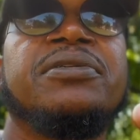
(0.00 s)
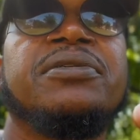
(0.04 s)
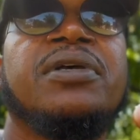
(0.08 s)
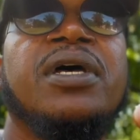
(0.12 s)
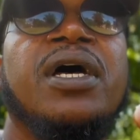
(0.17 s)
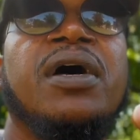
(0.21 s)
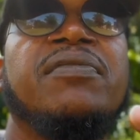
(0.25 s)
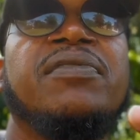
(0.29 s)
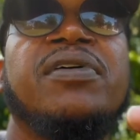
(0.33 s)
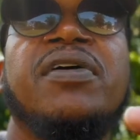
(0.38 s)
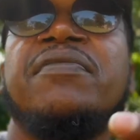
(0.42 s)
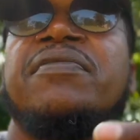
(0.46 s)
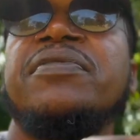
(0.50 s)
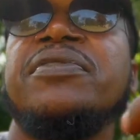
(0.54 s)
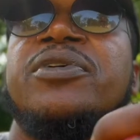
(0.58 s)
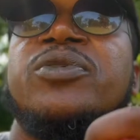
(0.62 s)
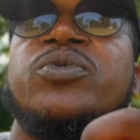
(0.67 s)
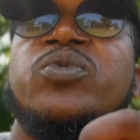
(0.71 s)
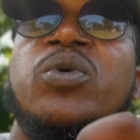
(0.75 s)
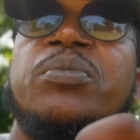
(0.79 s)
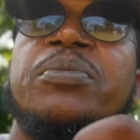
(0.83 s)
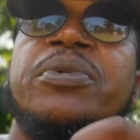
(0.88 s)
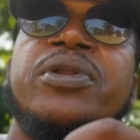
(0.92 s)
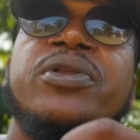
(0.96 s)
I've given this
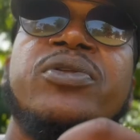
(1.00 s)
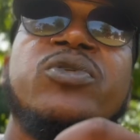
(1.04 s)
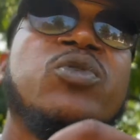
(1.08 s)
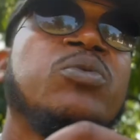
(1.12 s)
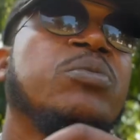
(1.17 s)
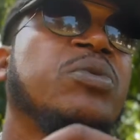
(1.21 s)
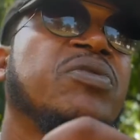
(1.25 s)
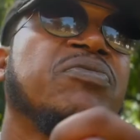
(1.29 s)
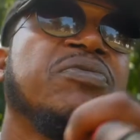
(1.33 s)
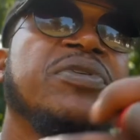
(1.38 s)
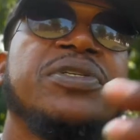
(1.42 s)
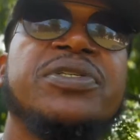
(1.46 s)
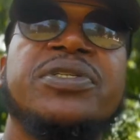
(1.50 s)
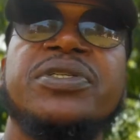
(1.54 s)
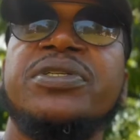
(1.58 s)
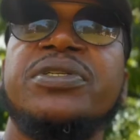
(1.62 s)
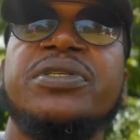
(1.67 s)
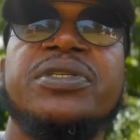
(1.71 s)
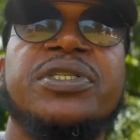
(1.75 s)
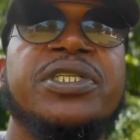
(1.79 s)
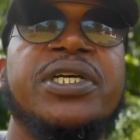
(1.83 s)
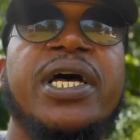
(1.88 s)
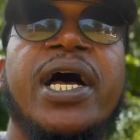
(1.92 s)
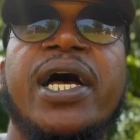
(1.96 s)
woman numerous
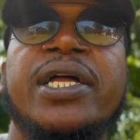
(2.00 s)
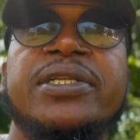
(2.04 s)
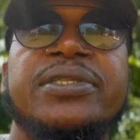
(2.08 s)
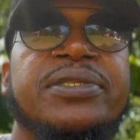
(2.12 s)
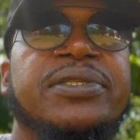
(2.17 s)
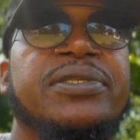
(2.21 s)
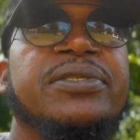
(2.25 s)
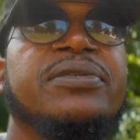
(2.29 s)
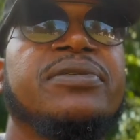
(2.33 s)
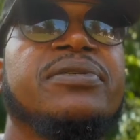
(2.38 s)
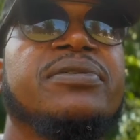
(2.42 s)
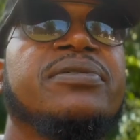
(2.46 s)
shots,